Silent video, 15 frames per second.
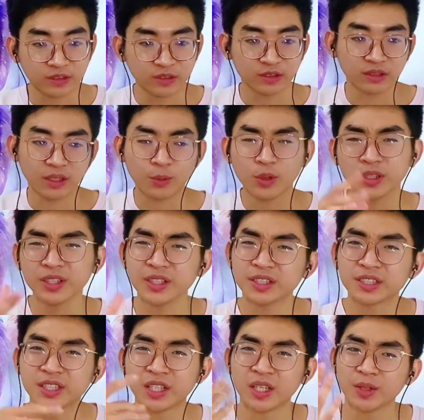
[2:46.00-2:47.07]
I wonder if he's
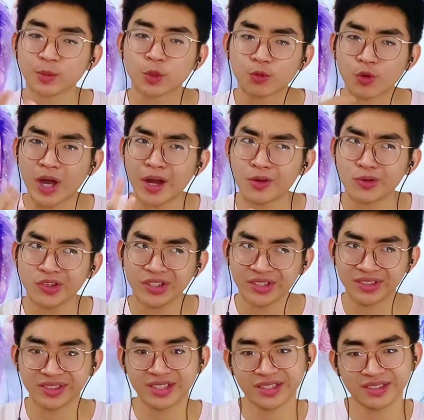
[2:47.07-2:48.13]
him growling
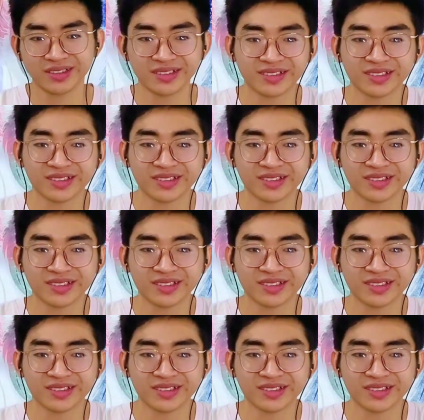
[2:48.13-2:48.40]
then.